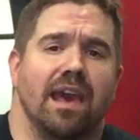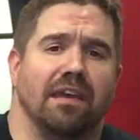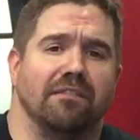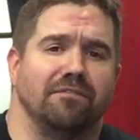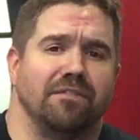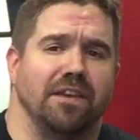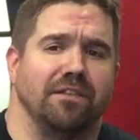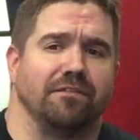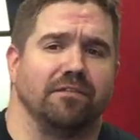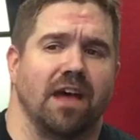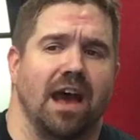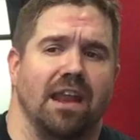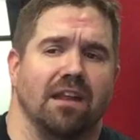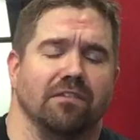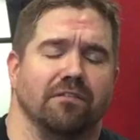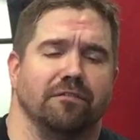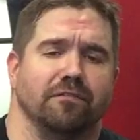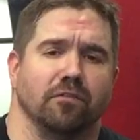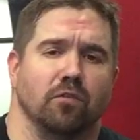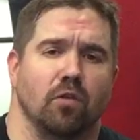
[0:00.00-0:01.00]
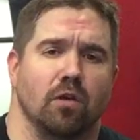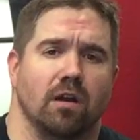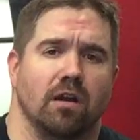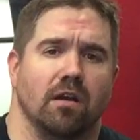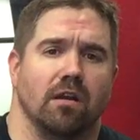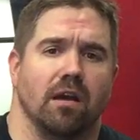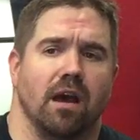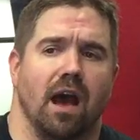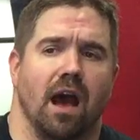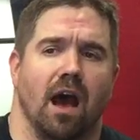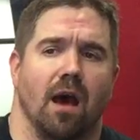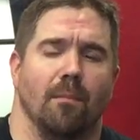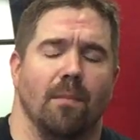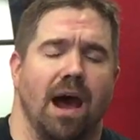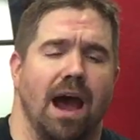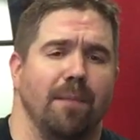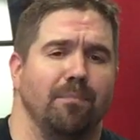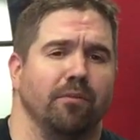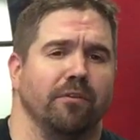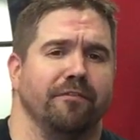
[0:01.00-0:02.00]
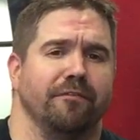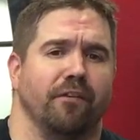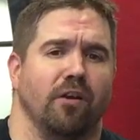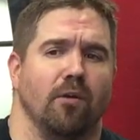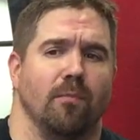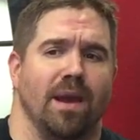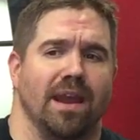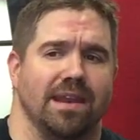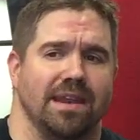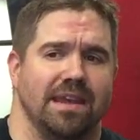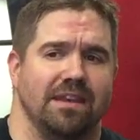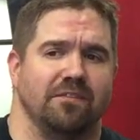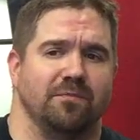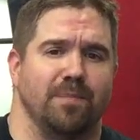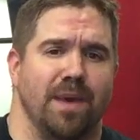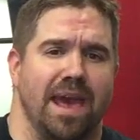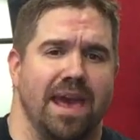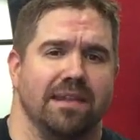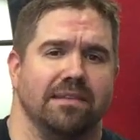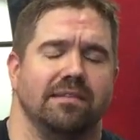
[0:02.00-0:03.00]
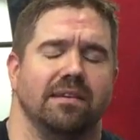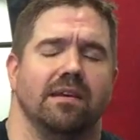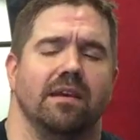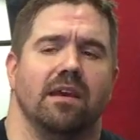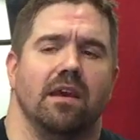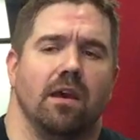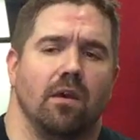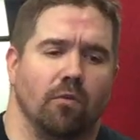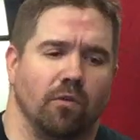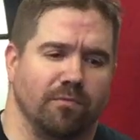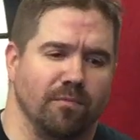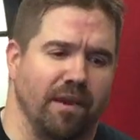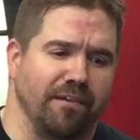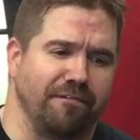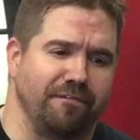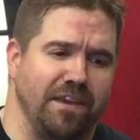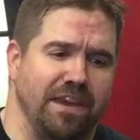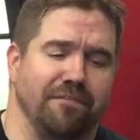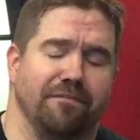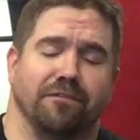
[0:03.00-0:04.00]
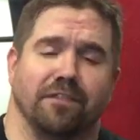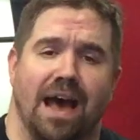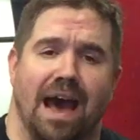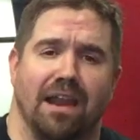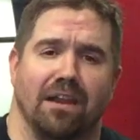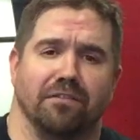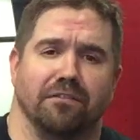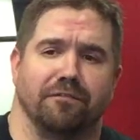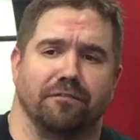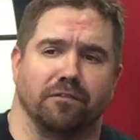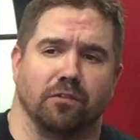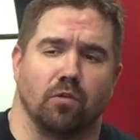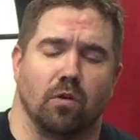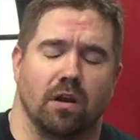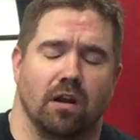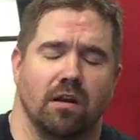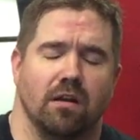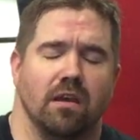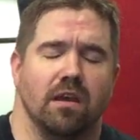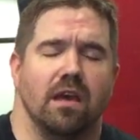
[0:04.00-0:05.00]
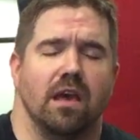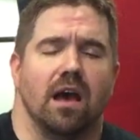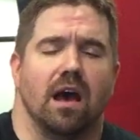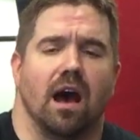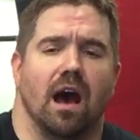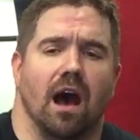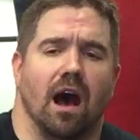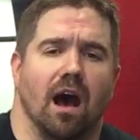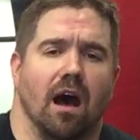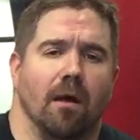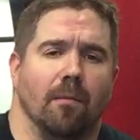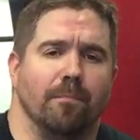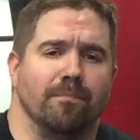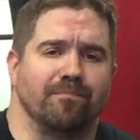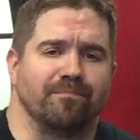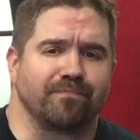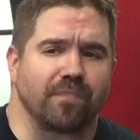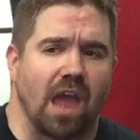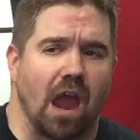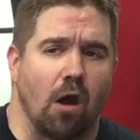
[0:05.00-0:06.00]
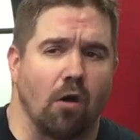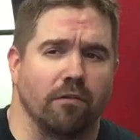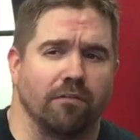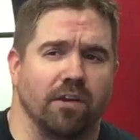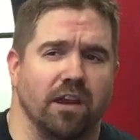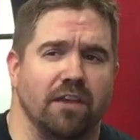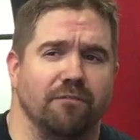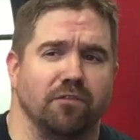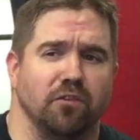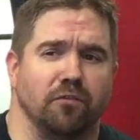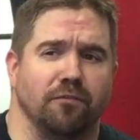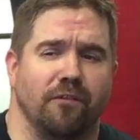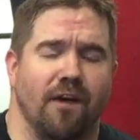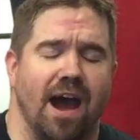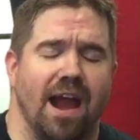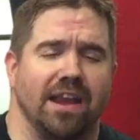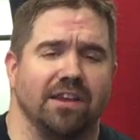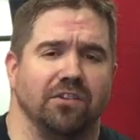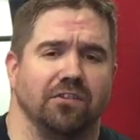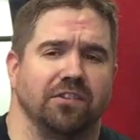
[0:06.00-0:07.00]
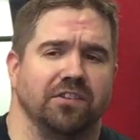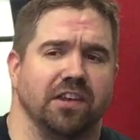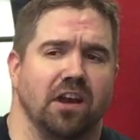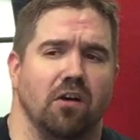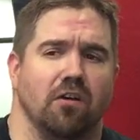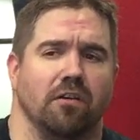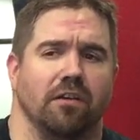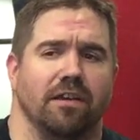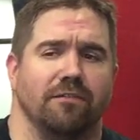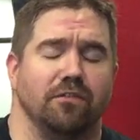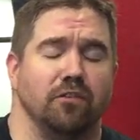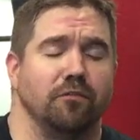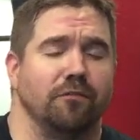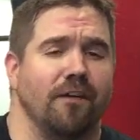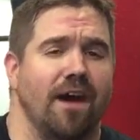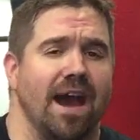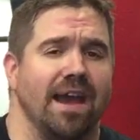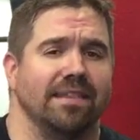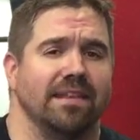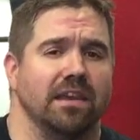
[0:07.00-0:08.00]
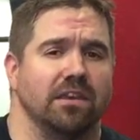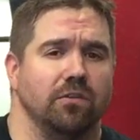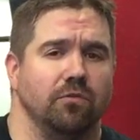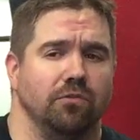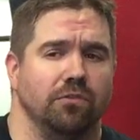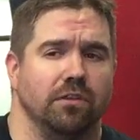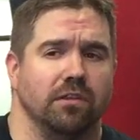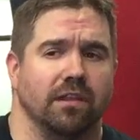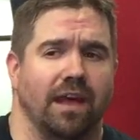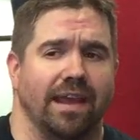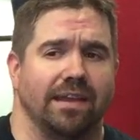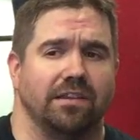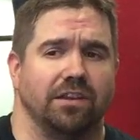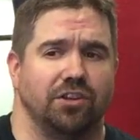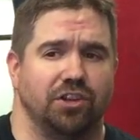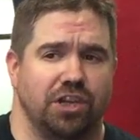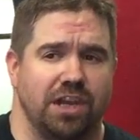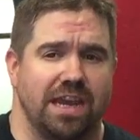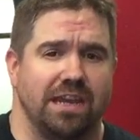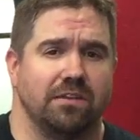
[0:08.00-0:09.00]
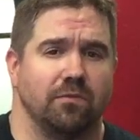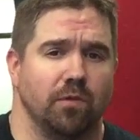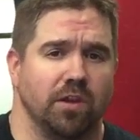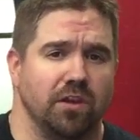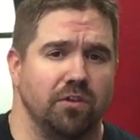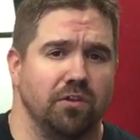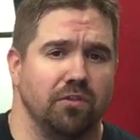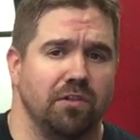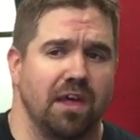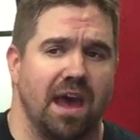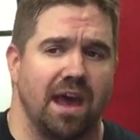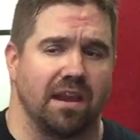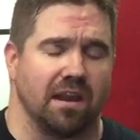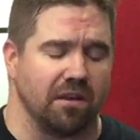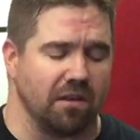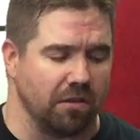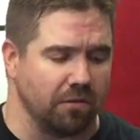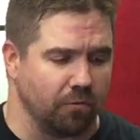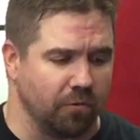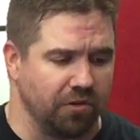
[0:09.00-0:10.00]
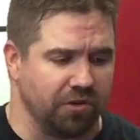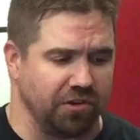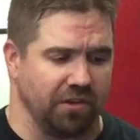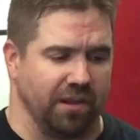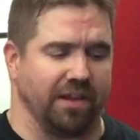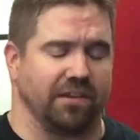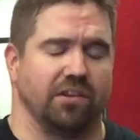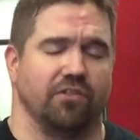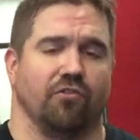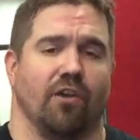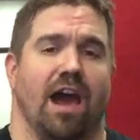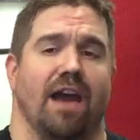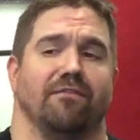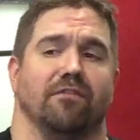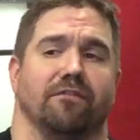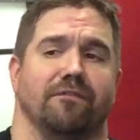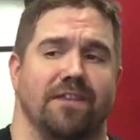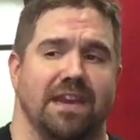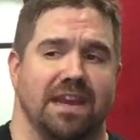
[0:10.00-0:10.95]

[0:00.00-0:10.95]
and feet flat on the floor. I prefer my knees bent with my feet flat on the floor. However, if you find that you like to cheat when you do that, in other words, you like to drive your